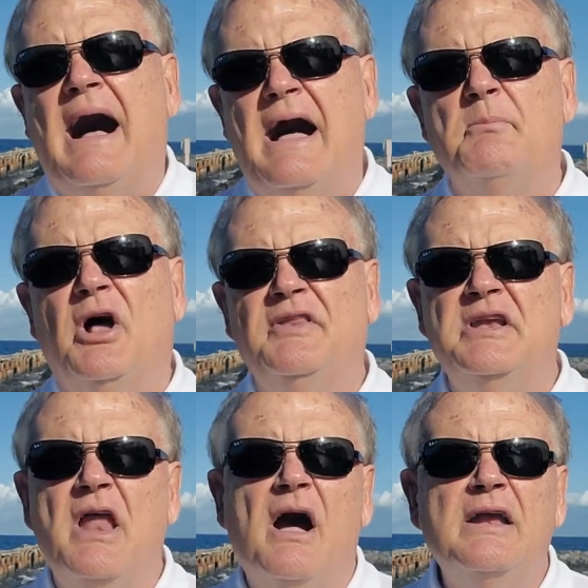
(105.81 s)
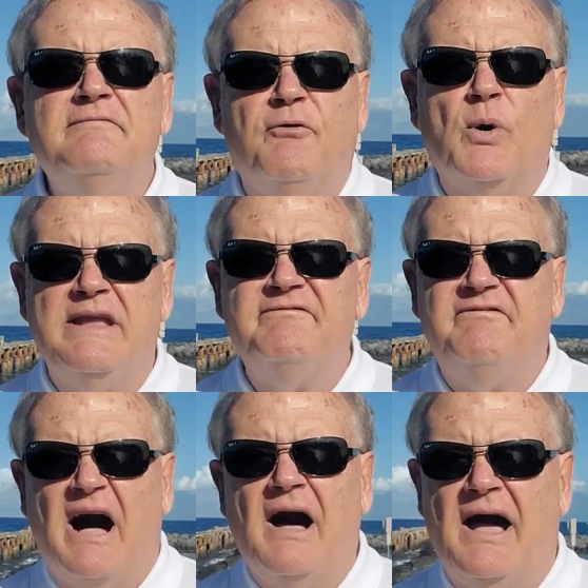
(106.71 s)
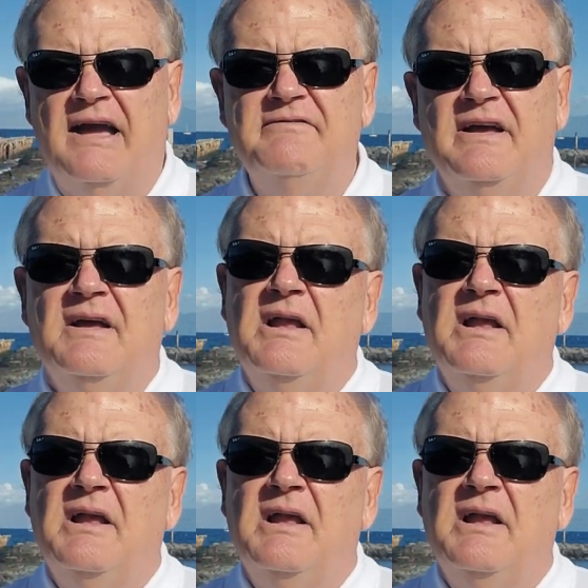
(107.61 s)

I'm on the nine forty-five,